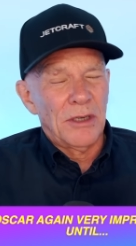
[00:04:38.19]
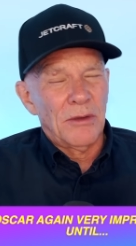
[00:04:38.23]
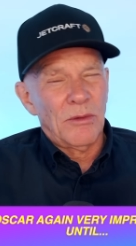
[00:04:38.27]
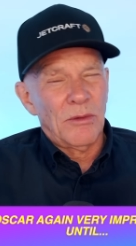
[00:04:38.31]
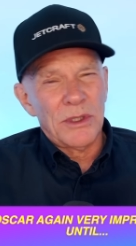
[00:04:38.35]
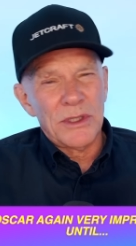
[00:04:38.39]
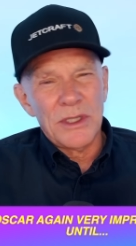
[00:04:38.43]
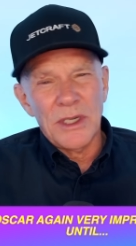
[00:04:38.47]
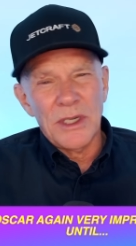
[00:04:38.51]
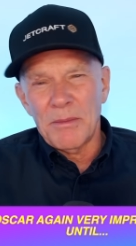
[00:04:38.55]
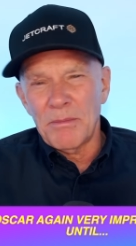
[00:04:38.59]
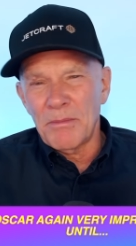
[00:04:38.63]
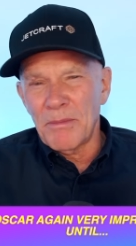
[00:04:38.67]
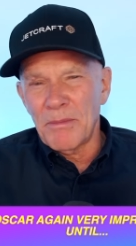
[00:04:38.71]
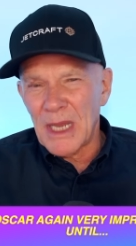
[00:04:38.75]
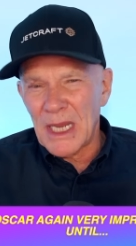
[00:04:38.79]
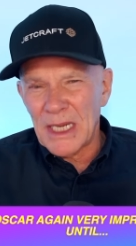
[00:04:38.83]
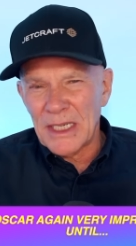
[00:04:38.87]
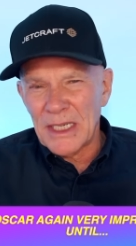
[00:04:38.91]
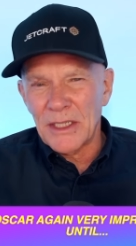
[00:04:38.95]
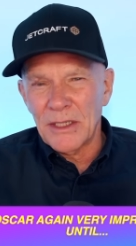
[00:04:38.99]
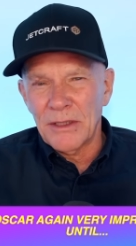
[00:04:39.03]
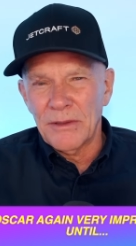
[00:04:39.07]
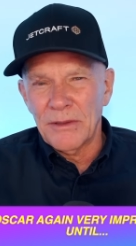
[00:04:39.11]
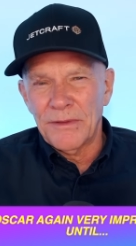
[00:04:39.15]
It wasn't a
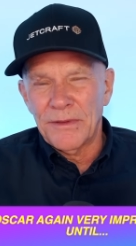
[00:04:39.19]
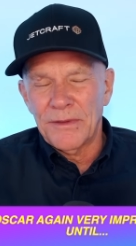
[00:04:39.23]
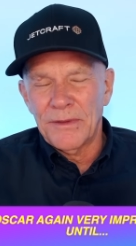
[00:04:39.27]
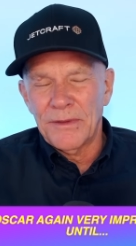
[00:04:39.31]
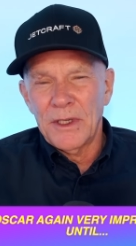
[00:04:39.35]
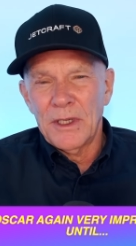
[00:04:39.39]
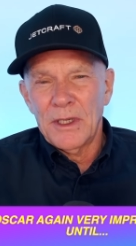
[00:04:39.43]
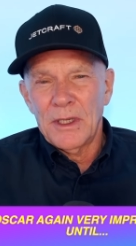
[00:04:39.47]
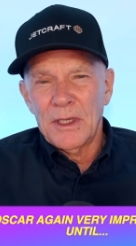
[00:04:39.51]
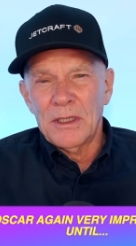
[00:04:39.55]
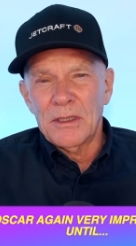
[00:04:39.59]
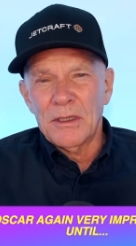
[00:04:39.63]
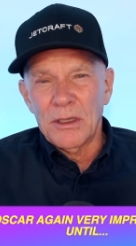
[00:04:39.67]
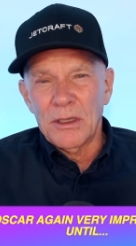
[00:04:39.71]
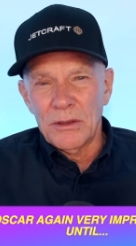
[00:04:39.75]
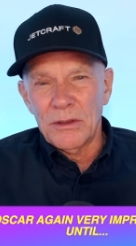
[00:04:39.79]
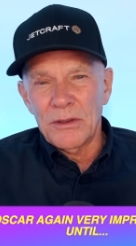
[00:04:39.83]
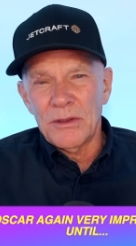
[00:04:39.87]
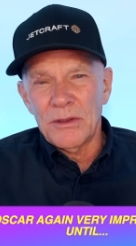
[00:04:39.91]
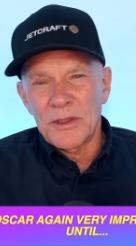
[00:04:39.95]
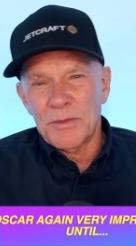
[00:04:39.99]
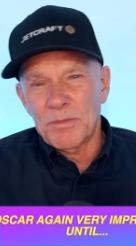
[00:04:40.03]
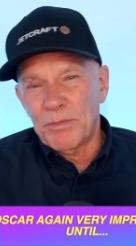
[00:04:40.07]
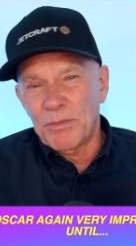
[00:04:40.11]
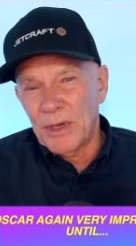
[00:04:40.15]
massive
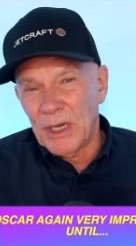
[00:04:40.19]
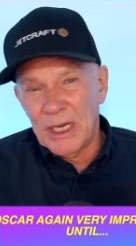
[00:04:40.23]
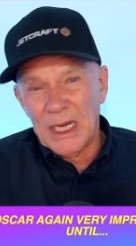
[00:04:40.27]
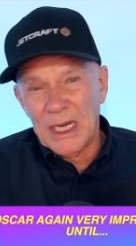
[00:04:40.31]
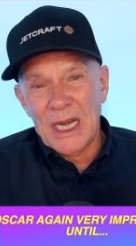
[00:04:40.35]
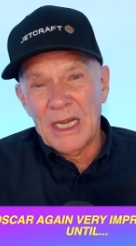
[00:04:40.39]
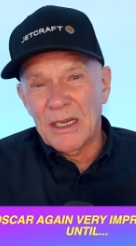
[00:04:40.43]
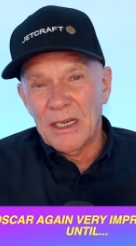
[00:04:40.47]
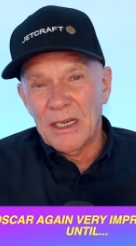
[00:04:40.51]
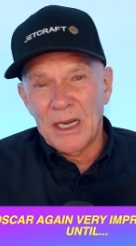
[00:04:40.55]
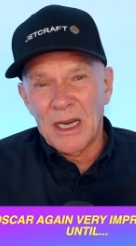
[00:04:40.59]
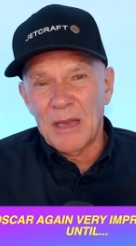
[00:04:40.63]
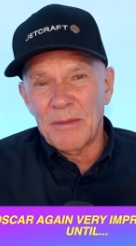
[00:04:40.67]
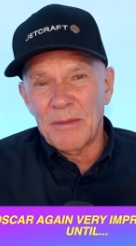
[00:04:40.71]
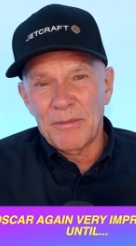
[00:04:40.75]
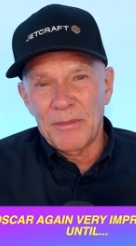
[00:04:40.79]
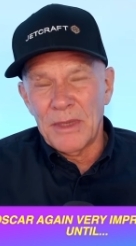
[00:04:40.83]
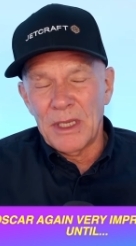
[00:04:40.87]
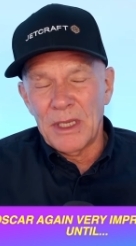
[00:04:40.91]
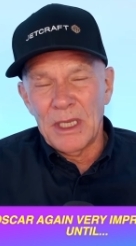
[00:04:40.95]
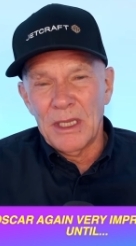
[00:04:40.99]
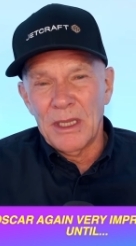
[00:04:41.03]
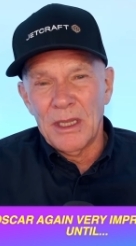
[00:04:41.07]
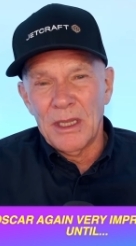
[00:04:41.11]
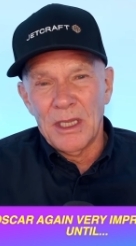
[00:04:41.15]
lose, but it ended up
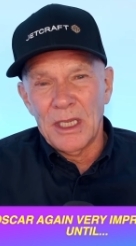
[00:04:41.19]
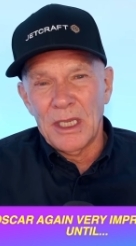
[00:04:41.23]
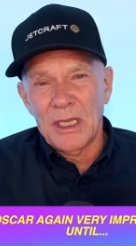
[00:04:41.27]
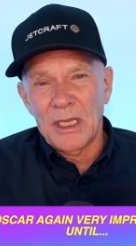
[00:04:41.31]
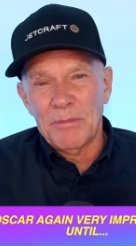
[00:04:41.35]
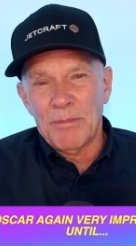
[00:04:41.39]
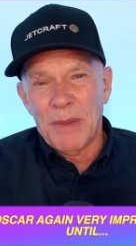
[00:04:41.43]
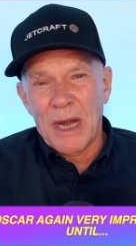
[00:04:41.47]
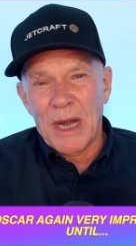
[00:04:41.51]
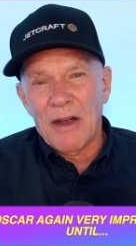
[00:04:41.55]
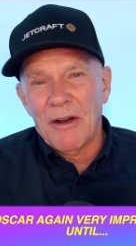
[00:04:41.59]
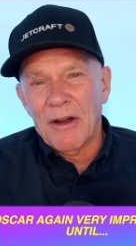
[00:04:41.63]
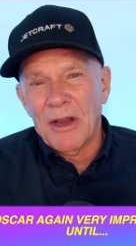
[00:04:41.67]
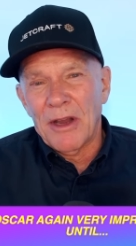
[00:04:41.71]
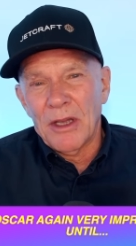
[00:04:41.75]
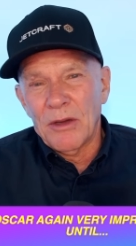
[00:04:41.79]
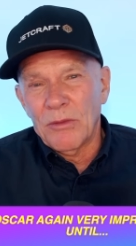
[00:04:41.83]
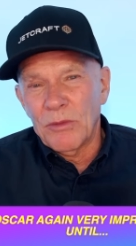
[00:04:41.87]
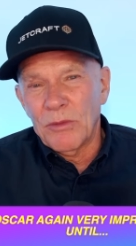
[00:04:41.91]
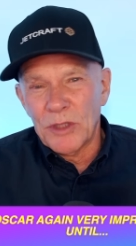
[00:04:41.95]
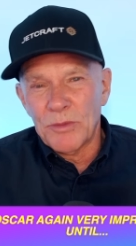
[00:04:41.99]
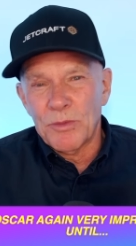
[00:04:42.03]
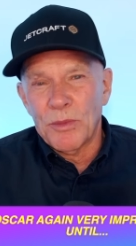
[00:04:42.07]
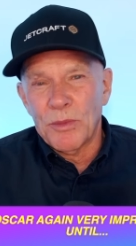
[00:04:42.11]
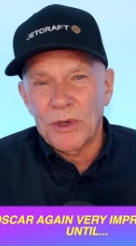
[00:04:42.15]
in the barrier,
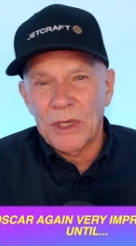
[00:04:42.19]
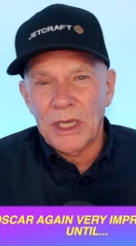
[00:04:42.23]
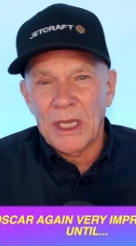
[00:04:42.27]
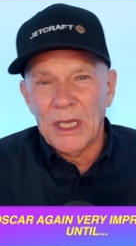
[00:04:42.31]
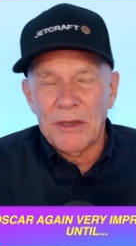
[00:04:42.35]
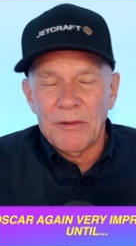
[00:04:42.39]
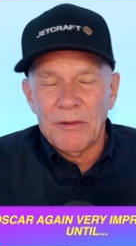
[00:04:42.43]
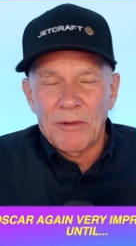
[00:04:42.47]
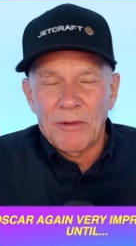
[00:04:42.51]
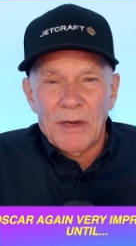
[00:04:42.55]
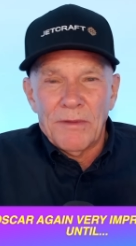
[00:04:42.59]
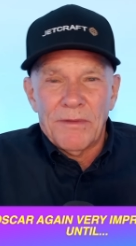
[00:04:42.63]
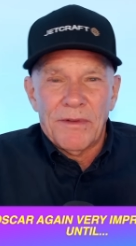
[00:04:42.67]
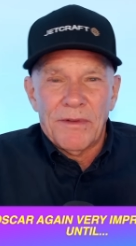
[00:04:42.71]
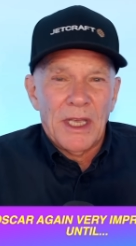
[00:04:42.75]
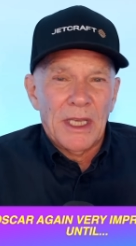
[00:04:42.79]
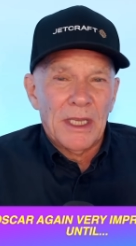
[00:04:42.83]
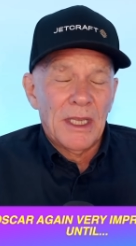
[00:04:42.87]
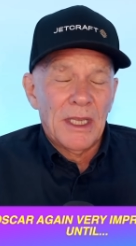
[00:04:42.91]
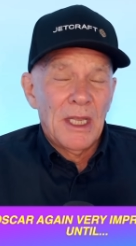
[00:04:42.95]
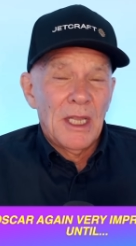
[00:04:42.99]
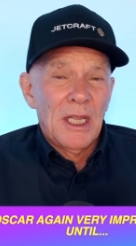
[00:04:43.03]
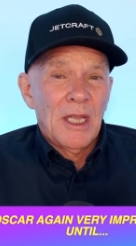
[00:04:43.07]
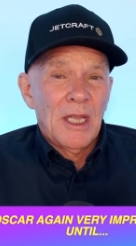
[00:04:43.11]
which brought out the red flag.